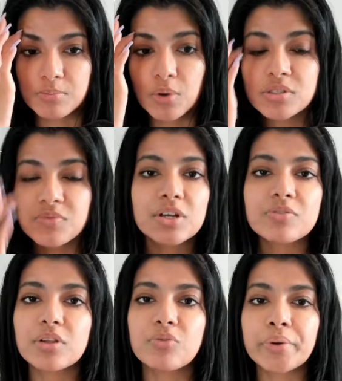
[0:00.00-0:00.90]
Most
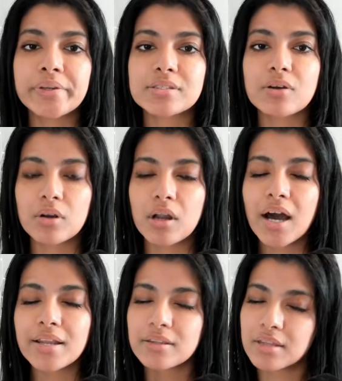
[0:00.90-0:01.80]
fearful avoidants are
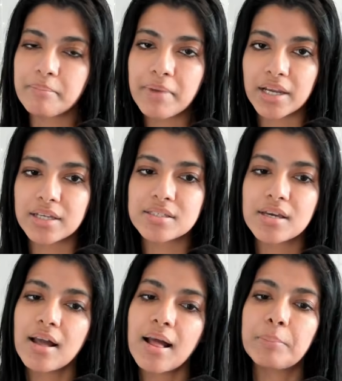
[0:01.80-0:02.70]
not, they might,
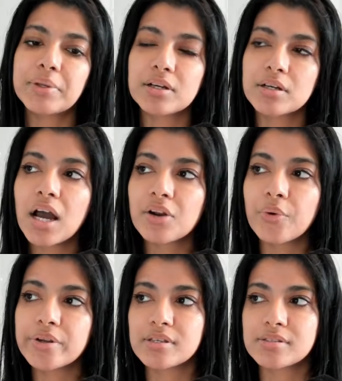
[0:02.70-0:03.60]
but they're not
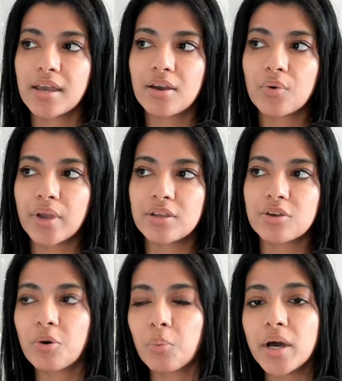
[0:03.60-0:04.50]
going to say, okay, you
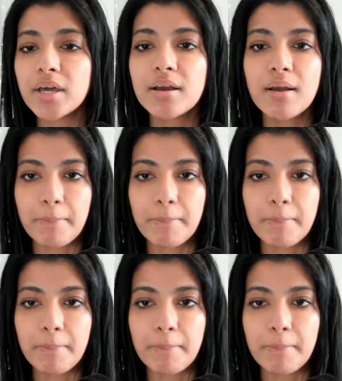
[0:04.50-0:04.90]
know what?